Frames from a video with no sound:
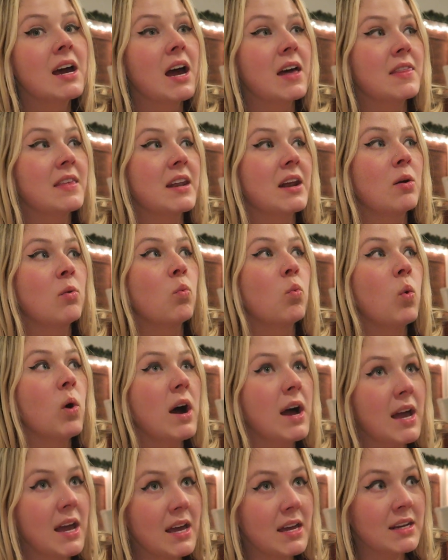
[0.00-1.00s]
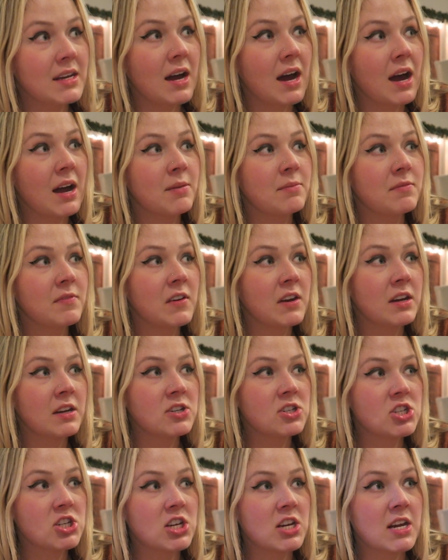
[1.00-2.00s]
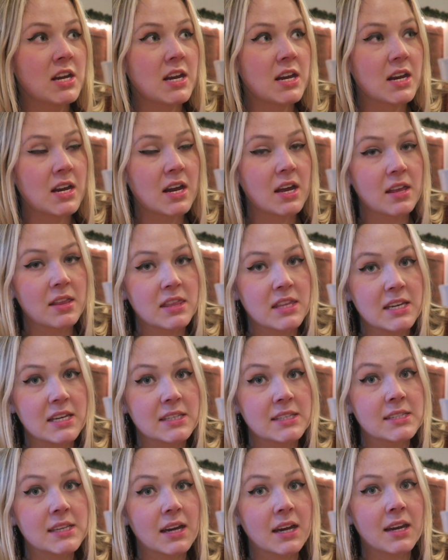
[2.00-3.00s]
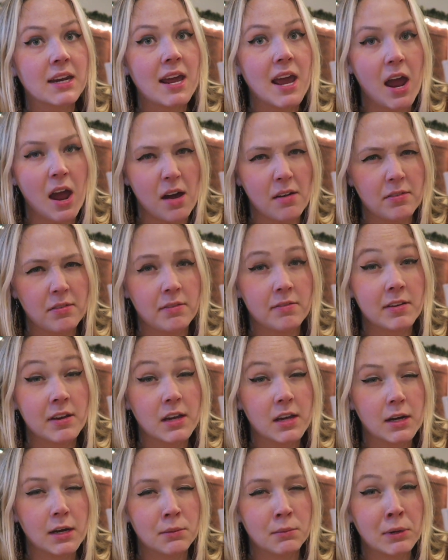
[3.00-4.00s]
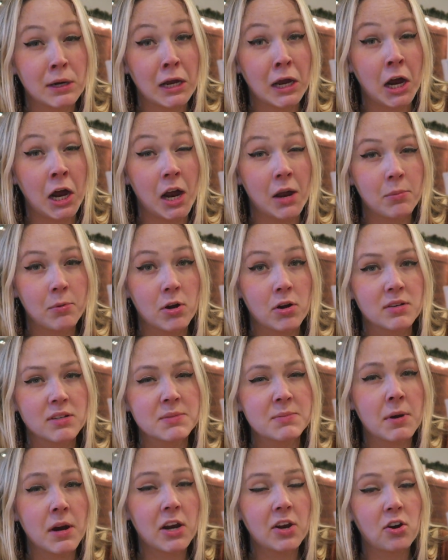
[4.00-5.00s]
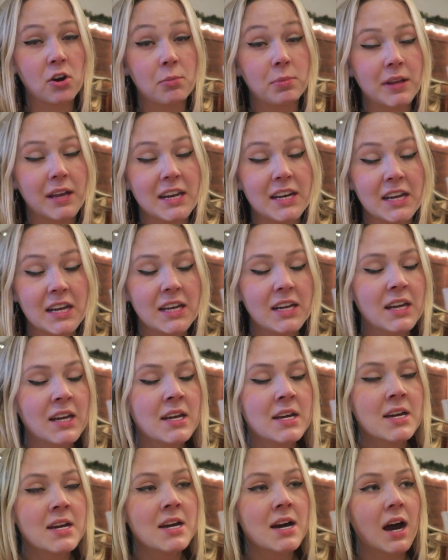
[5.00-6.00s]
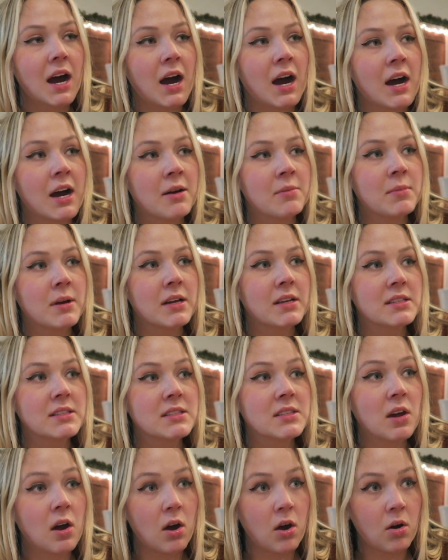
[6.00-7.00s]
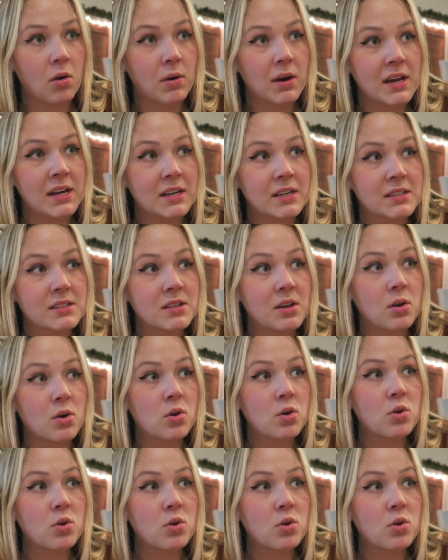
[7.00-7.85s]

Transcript: and then at 1 I'm finishing the second half of getting my eyebrows microbladed um, so it is